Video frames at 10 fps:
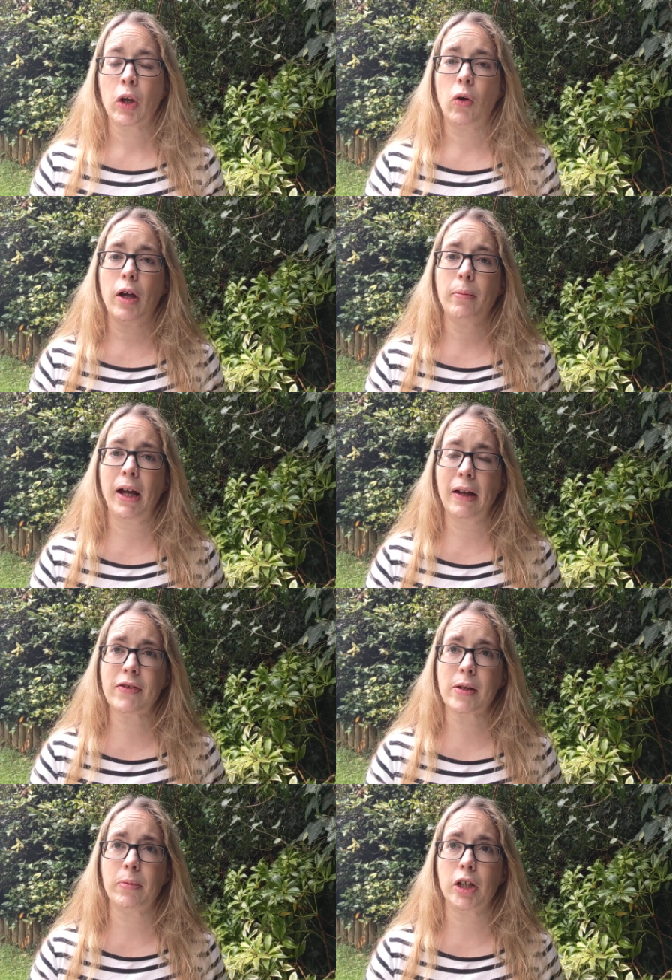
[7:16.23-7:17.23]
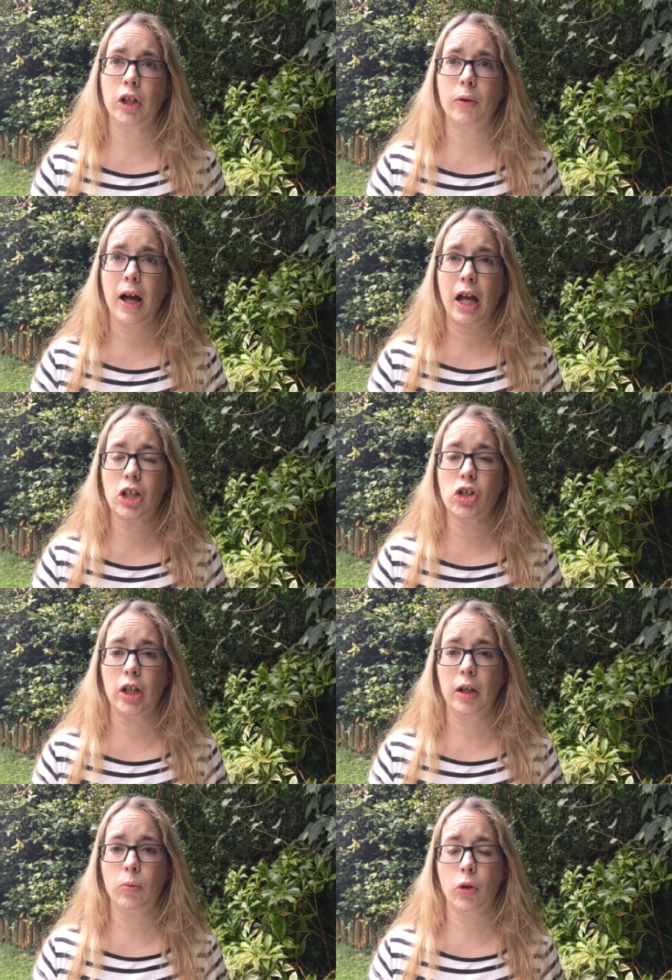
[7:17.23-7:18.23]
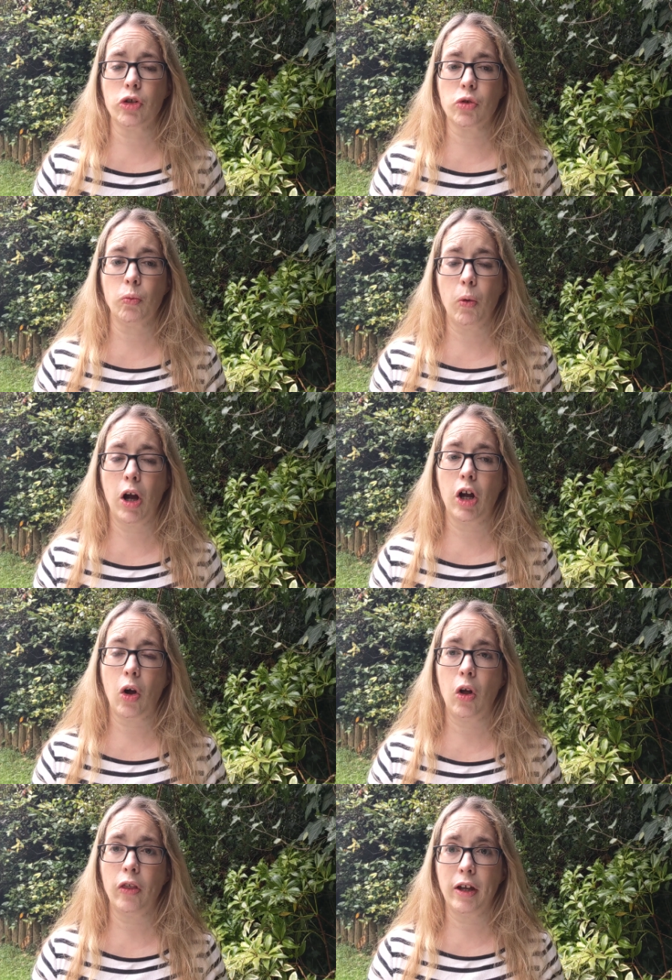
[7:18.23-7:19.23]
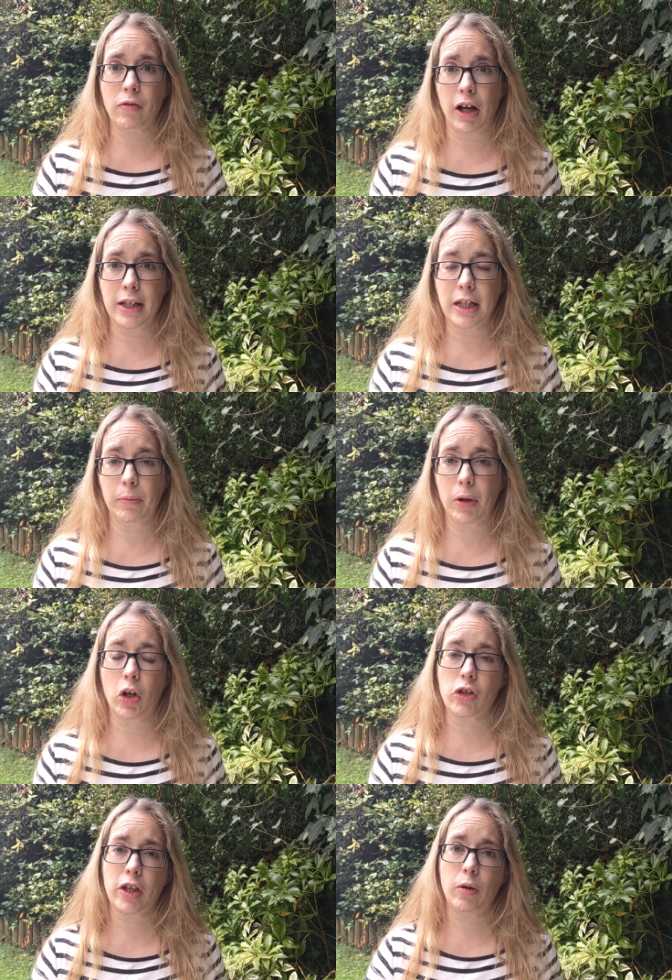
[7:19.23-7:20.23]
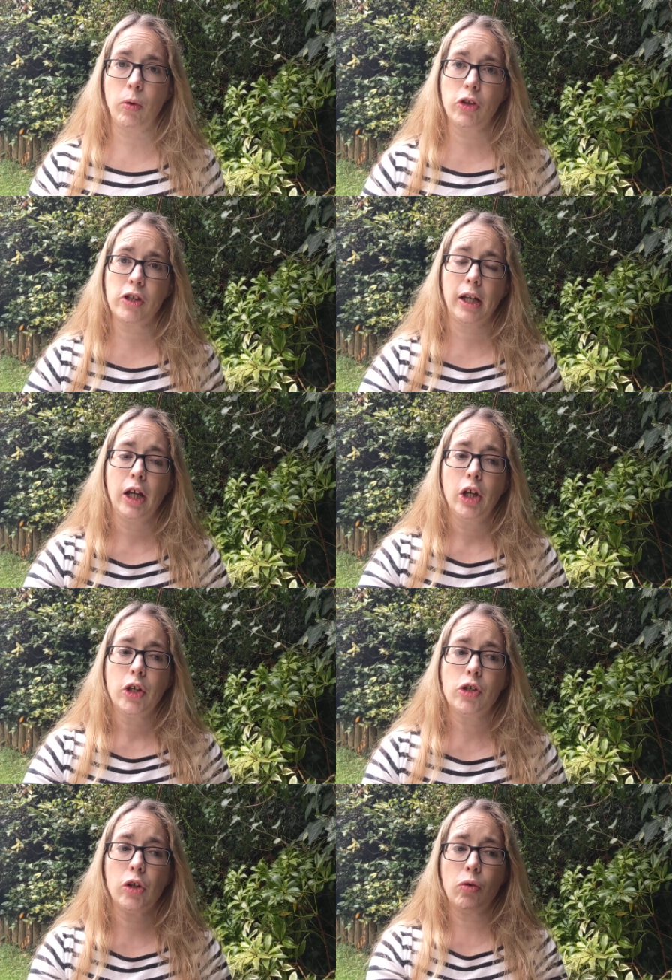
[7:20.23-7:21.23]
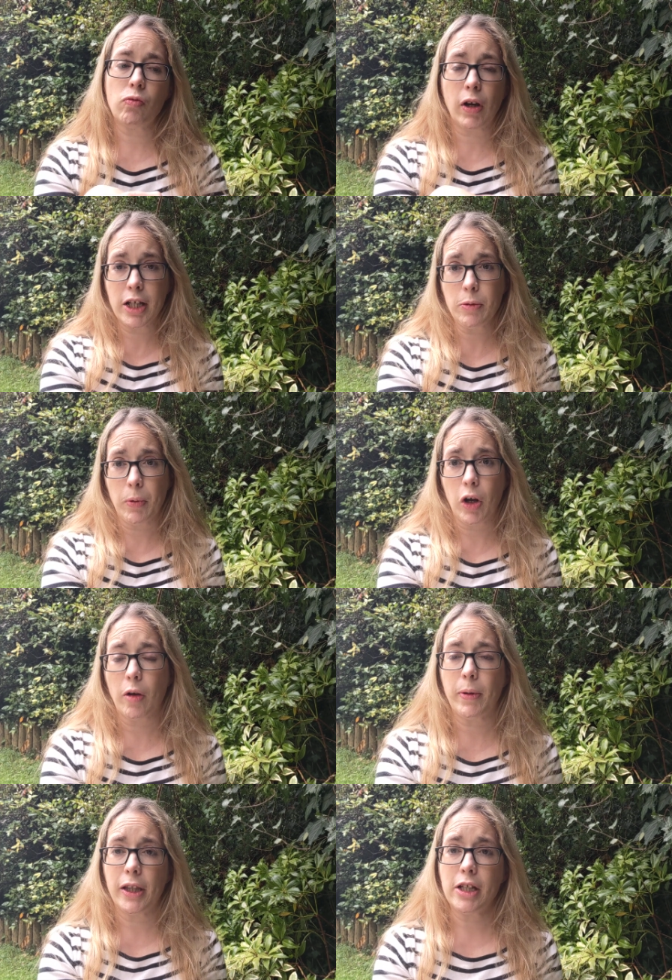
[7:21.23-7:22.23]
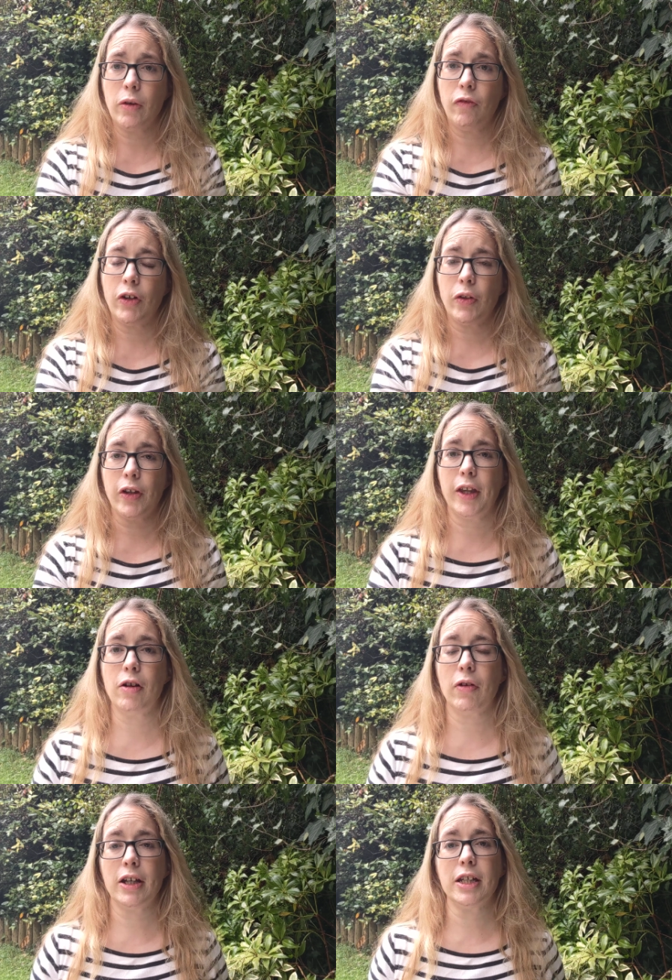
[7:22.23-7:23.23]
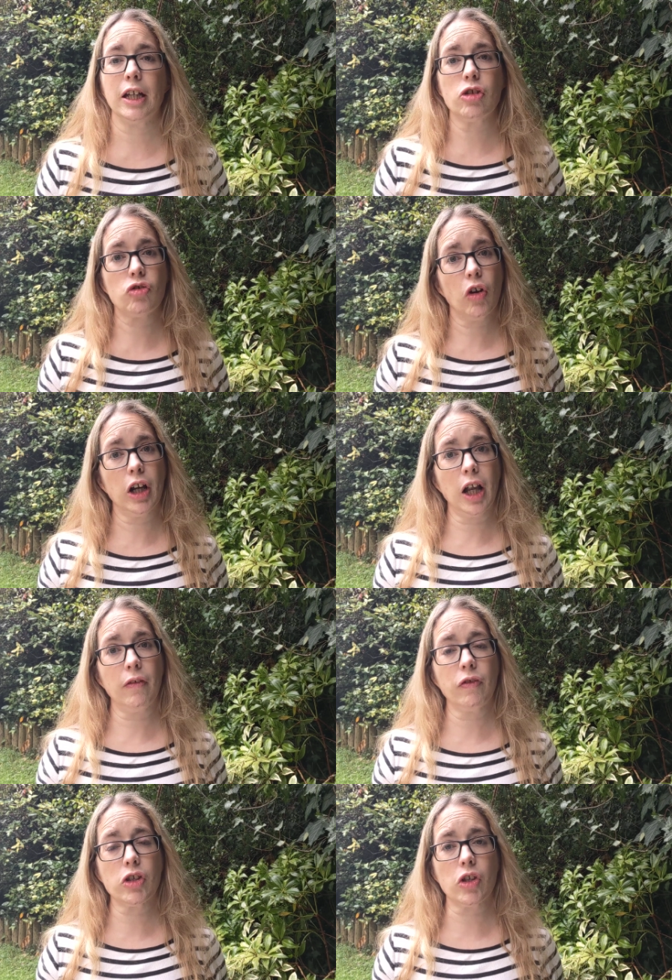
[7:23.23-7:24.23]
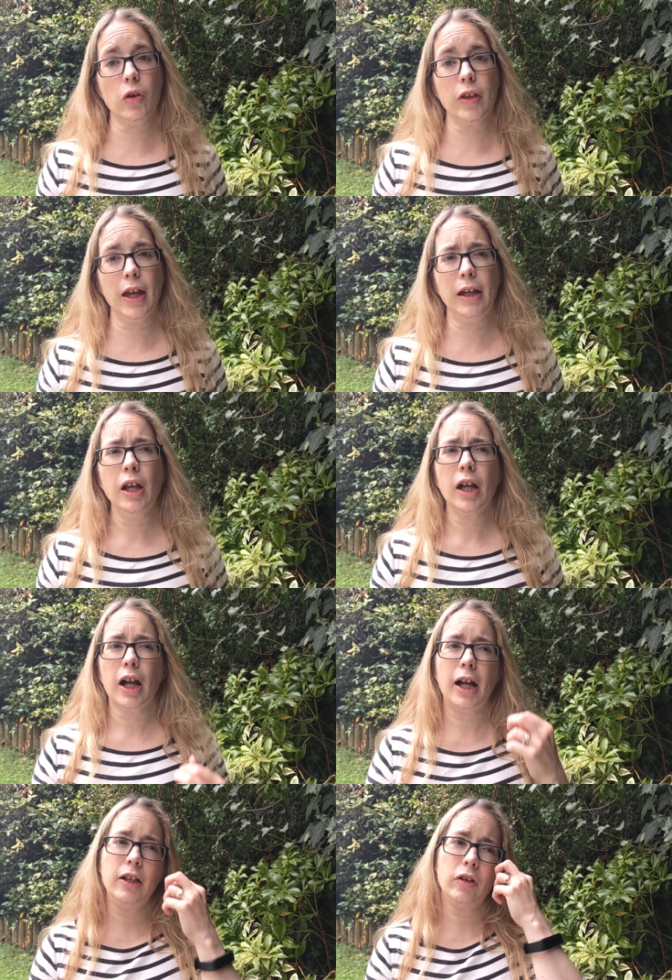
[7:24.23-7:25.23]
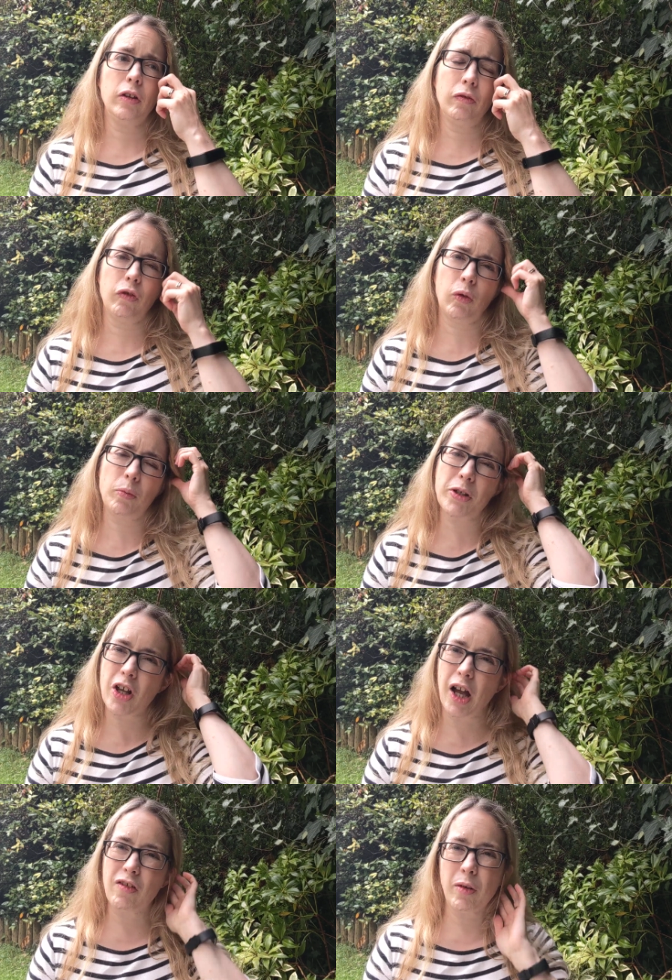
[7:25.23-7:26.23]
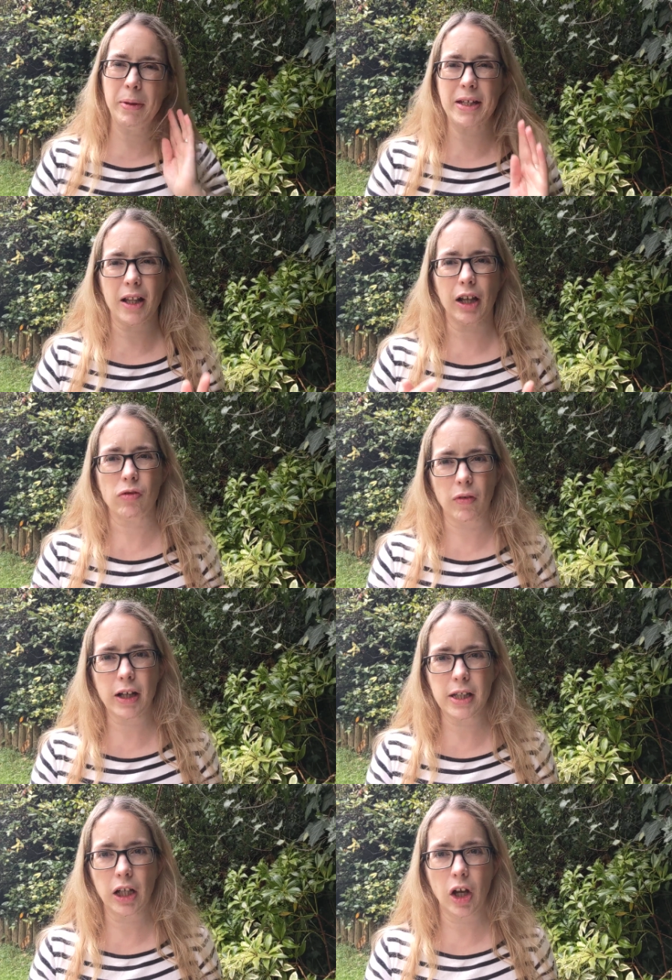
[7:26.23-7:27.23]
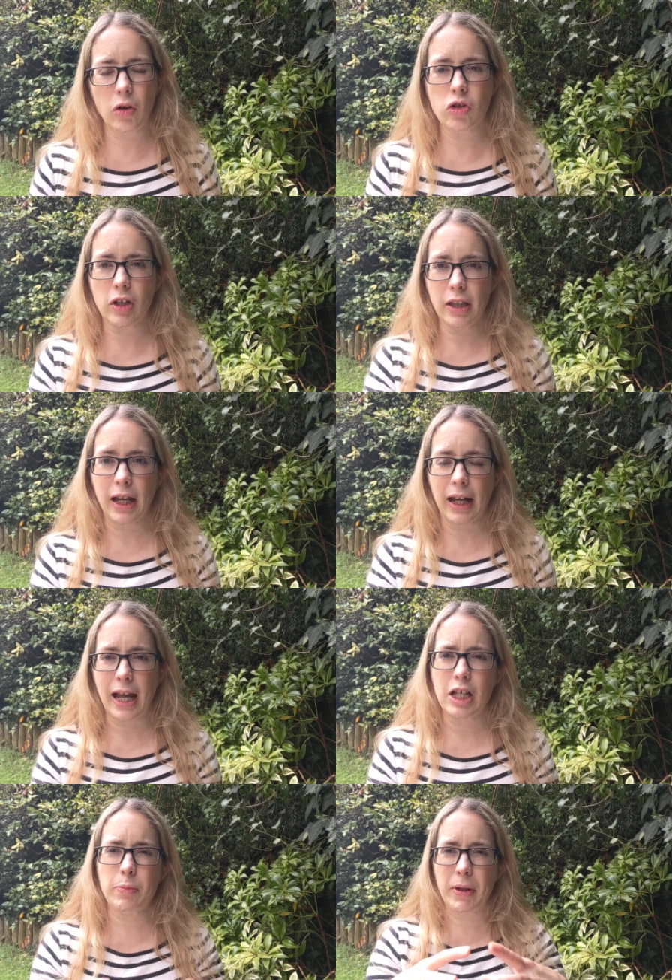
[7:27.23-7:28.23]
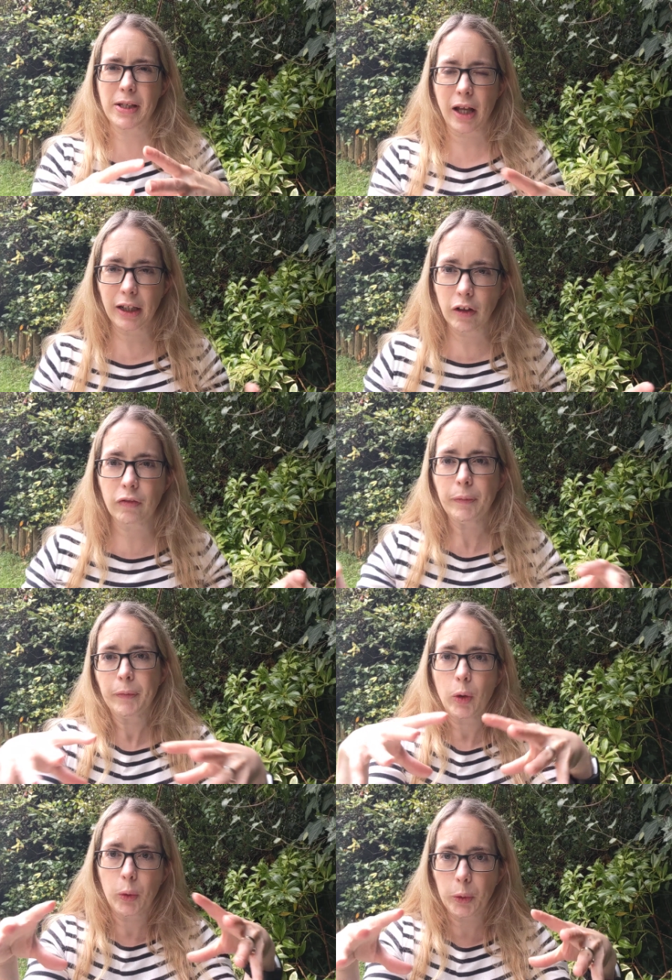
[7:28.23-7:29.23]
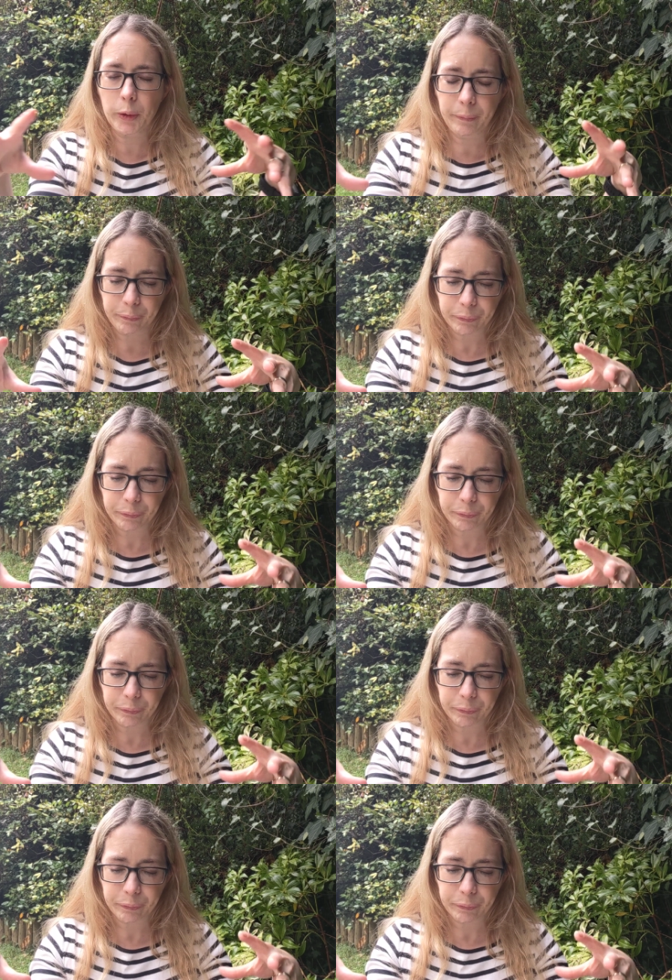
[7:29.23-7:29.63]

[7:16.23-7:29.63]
Or I might have somebody who actually wants to work on their writing because they're wanting to write a book but they don't feel that their writing is strong enough, so they're kind of almost hiring me as like a writing coach in that case, but it's kind of all